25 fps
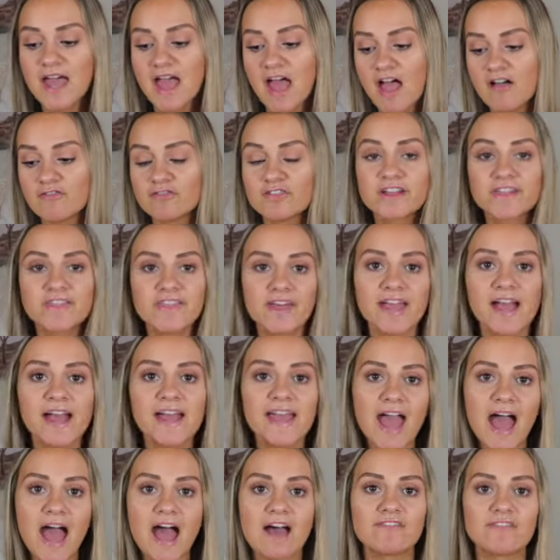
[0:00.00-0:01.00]
Everything I
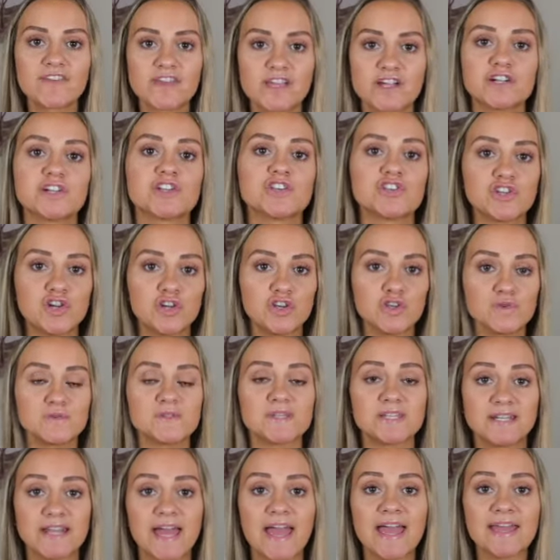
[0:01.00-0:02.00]
have here to show you
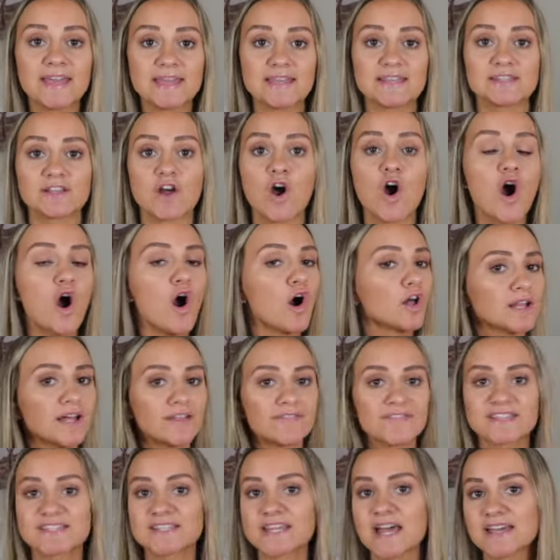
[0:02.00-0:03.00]
today is all in
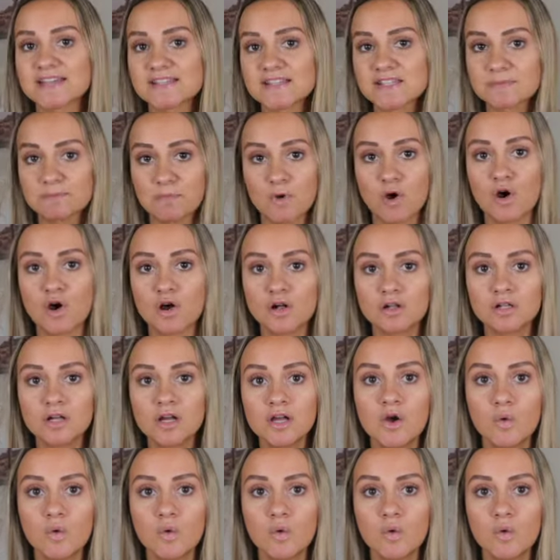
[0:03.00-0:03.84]
the size small,